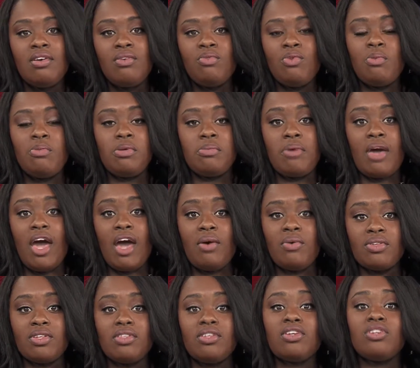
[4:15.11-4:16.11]
We'll be back
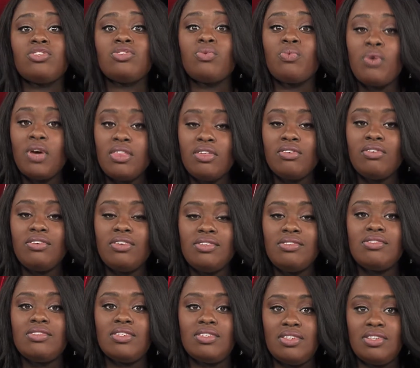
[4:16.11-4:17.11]
with a look at your weather in
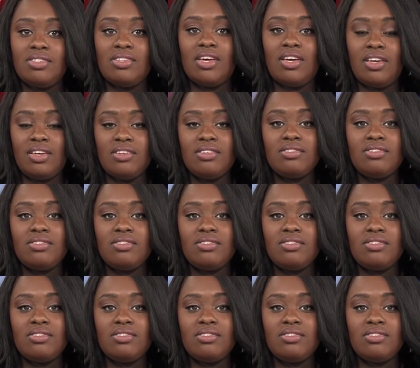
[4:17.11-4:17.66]
60 seconds.